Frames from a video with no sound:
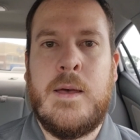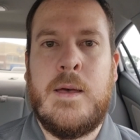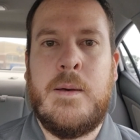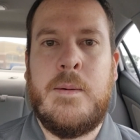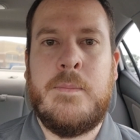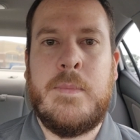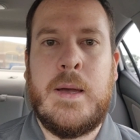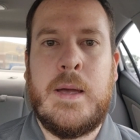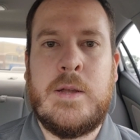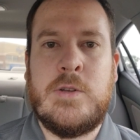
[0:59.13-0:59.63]

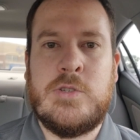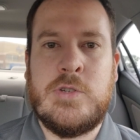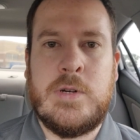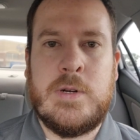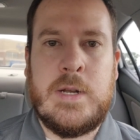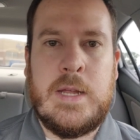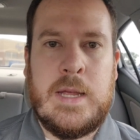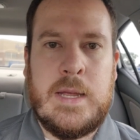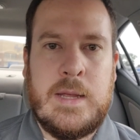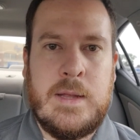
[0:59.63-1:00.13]
my
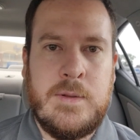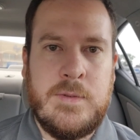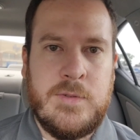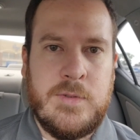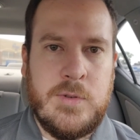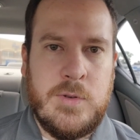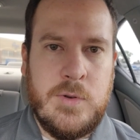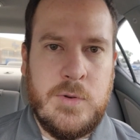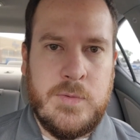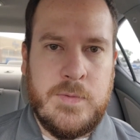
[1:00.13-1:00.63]
journey
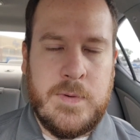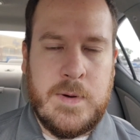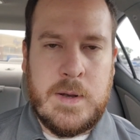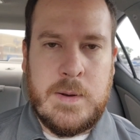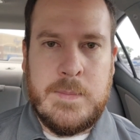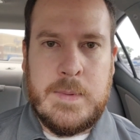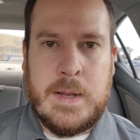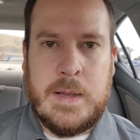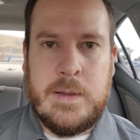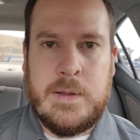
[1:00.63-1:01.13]
into
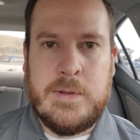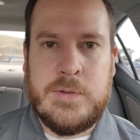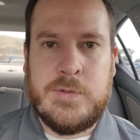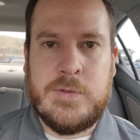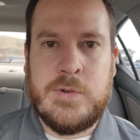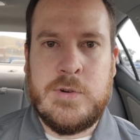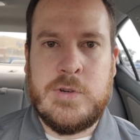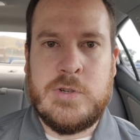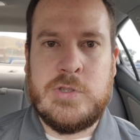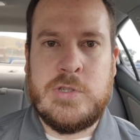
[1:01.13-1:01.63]
fundamentalist
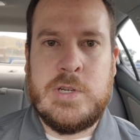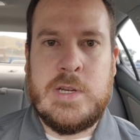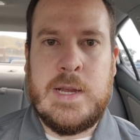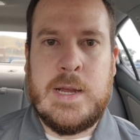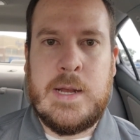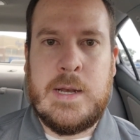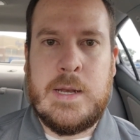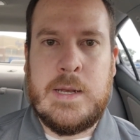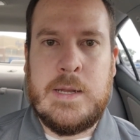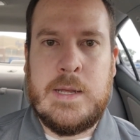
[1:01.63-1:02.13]

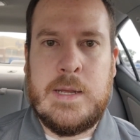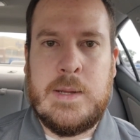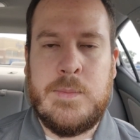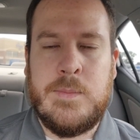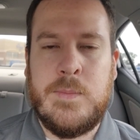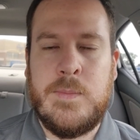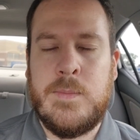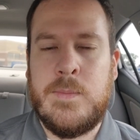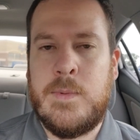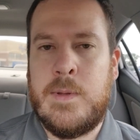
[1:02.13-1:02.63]
Christianity,
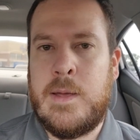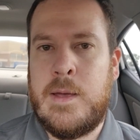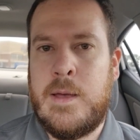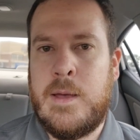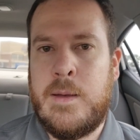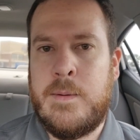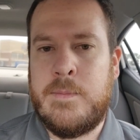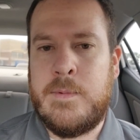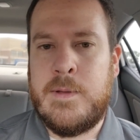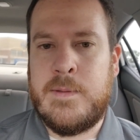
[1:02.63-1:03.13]

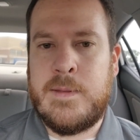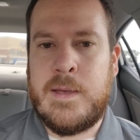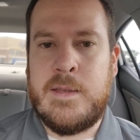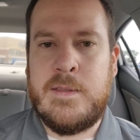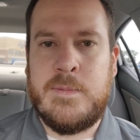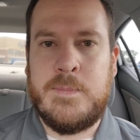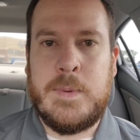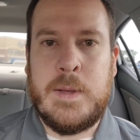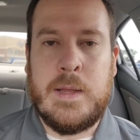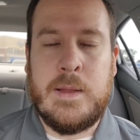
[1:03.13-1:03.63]
because I
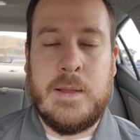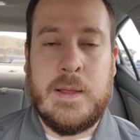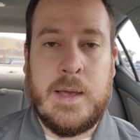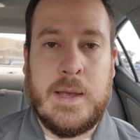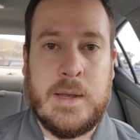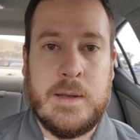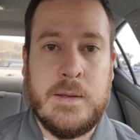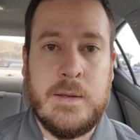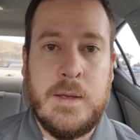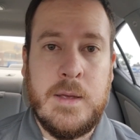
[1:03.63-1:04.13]
spent
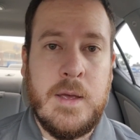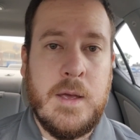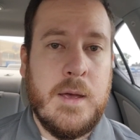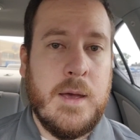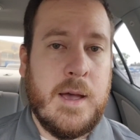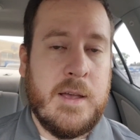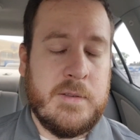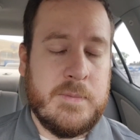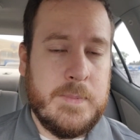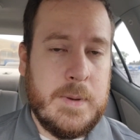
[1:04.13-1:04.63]

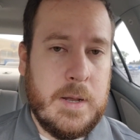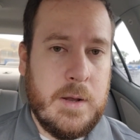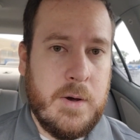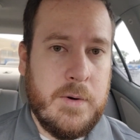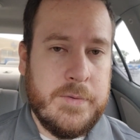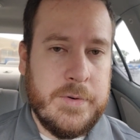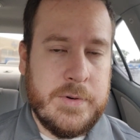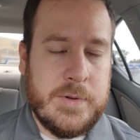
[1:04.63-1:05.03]
over